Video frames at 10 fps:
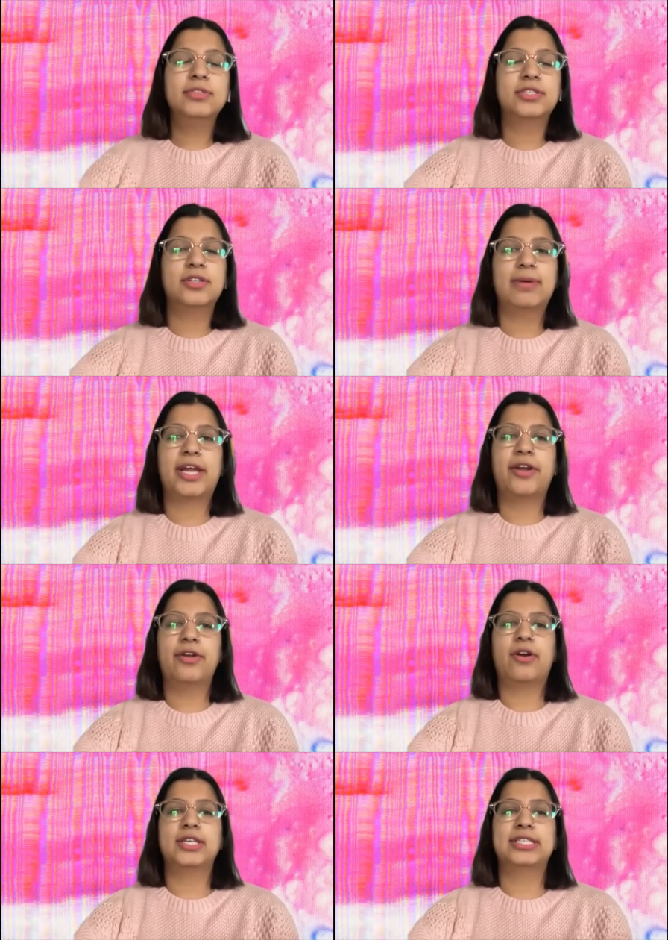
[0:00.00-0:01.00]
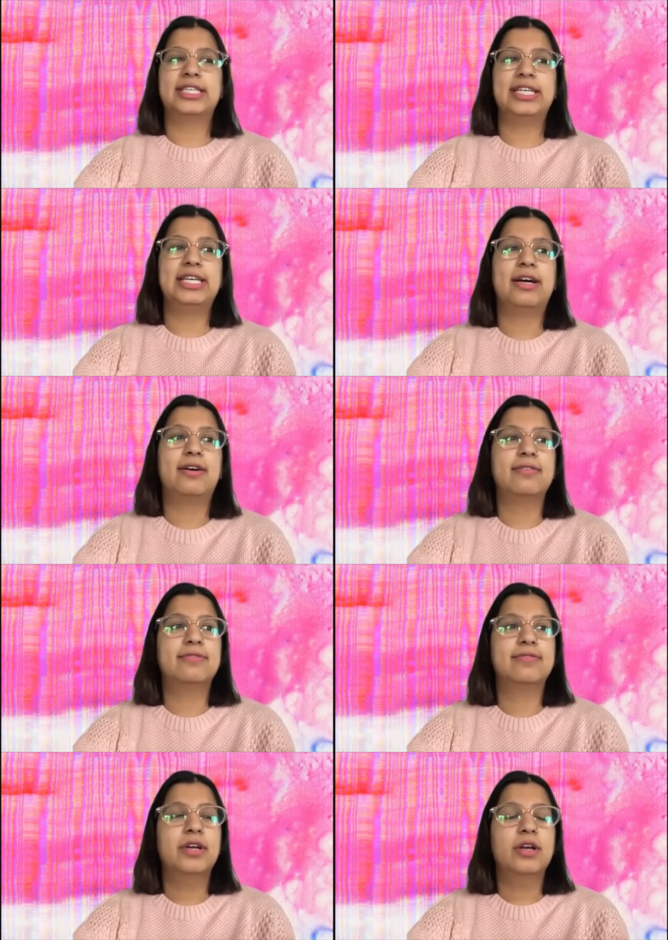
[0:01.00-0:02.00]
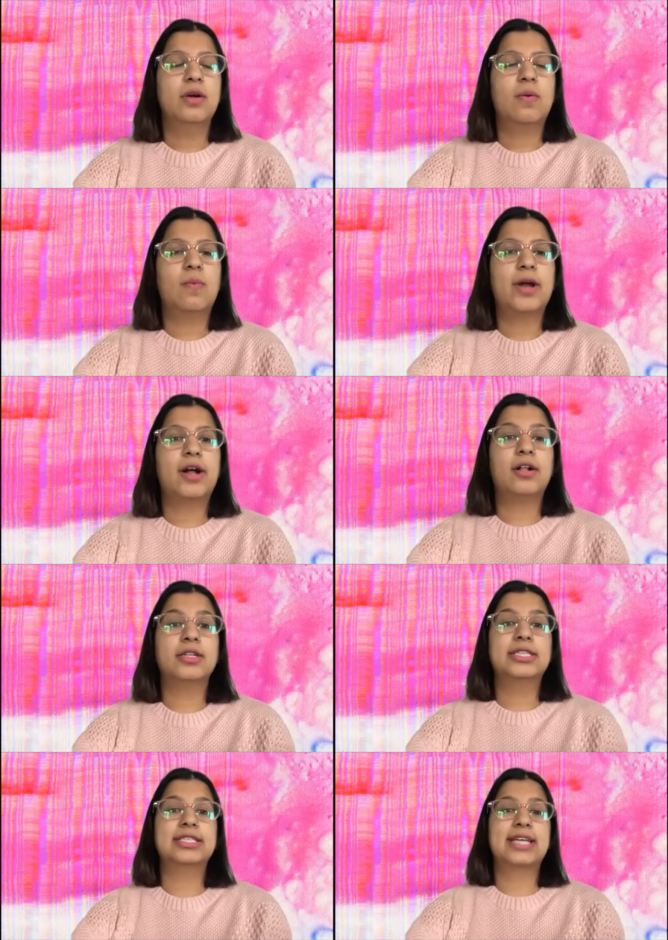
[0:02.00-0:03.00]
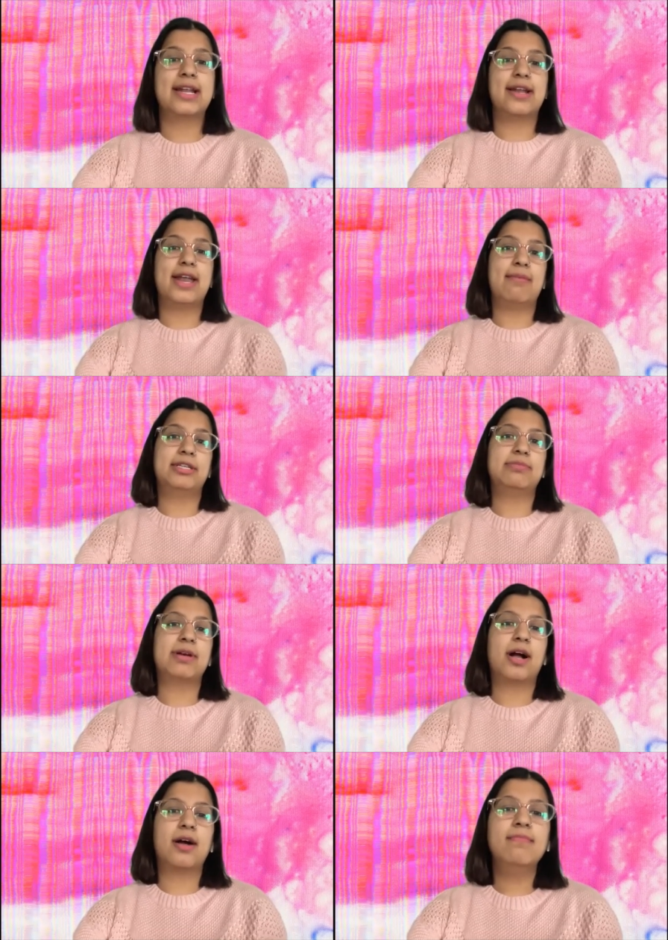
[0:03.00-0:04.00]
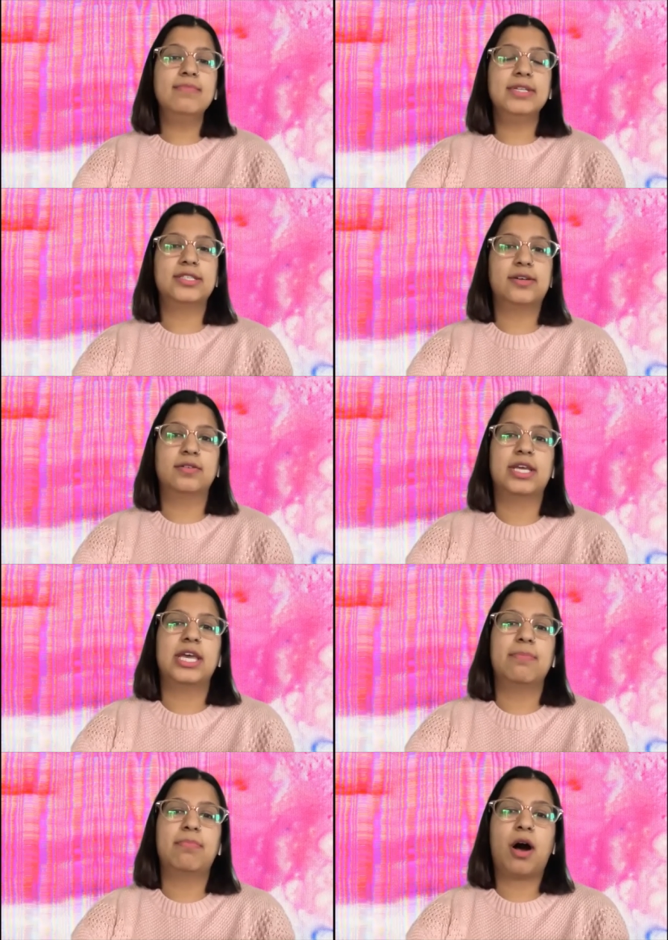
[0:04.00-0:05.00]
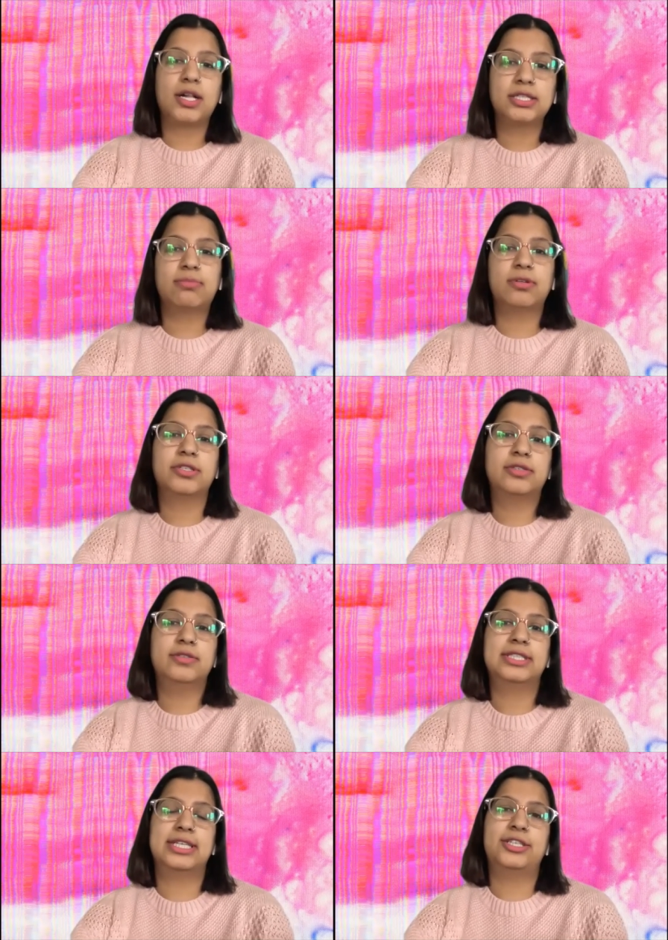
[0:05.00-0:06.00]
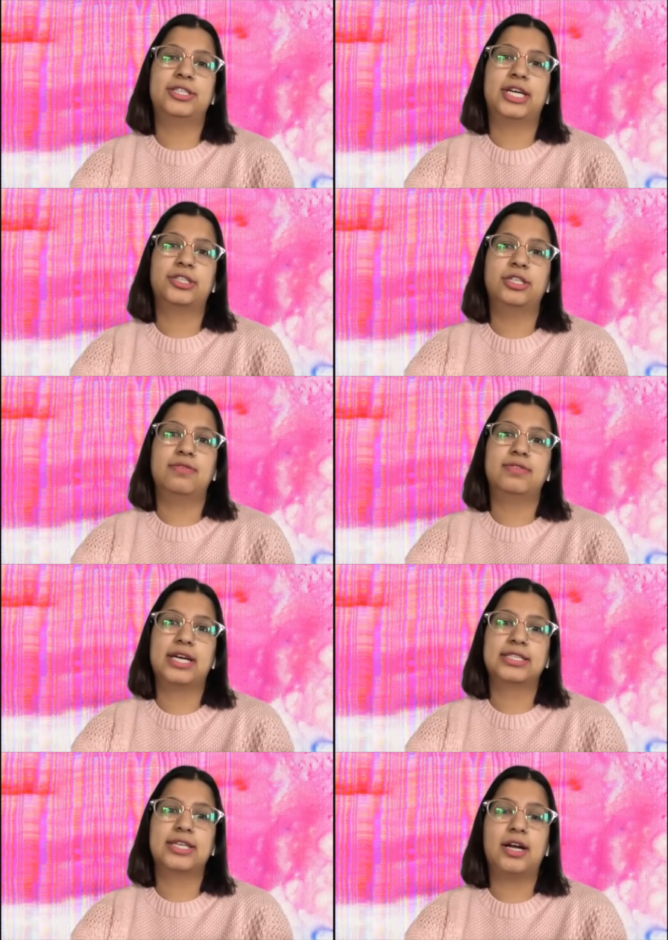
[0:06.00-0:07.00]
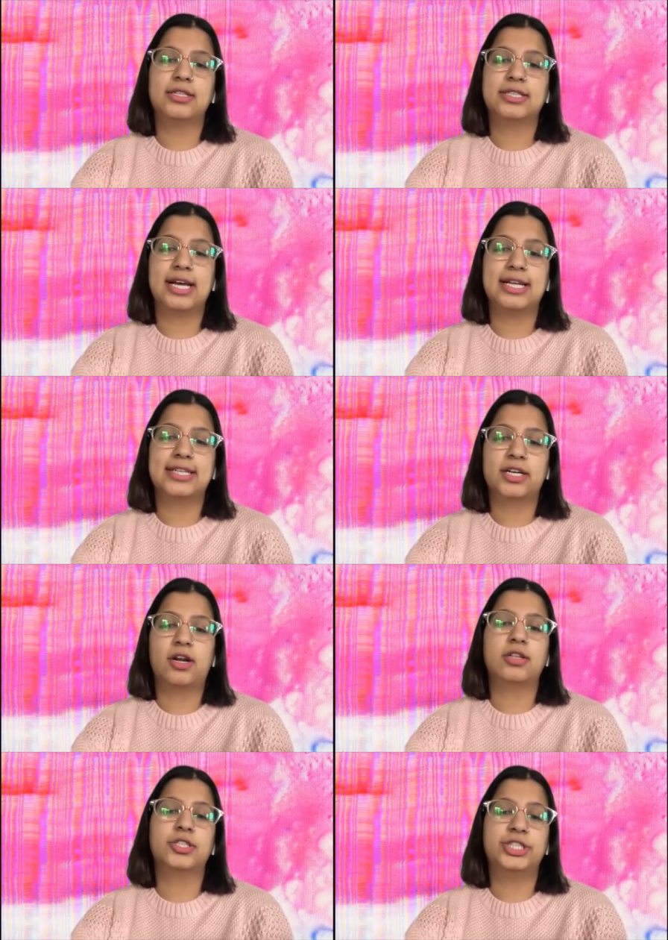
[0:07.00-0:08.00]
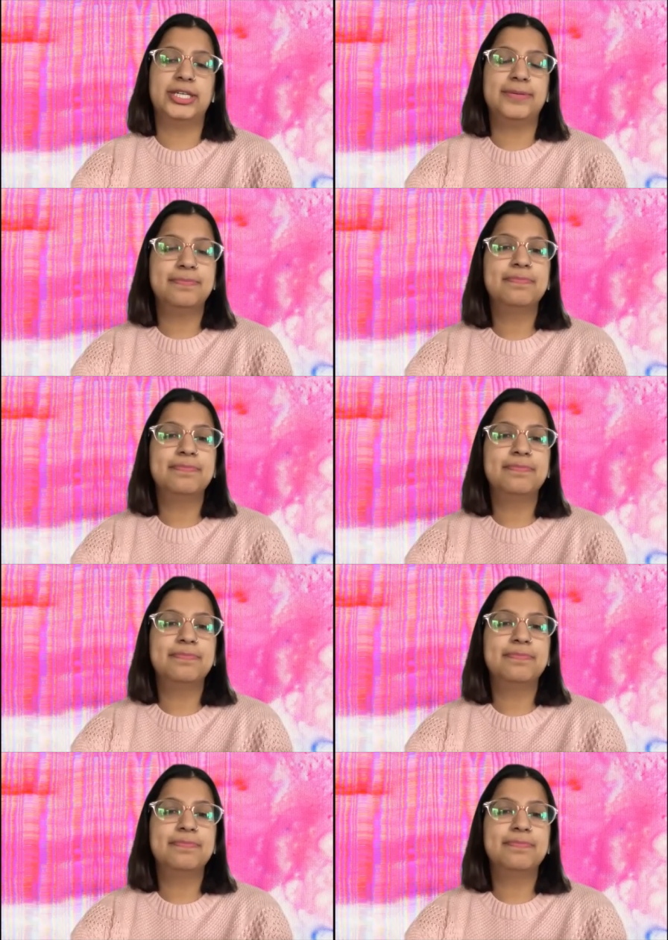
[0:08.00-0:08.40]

So my curiosity of what else can an image become is only possible through this intersection of textiles and technology.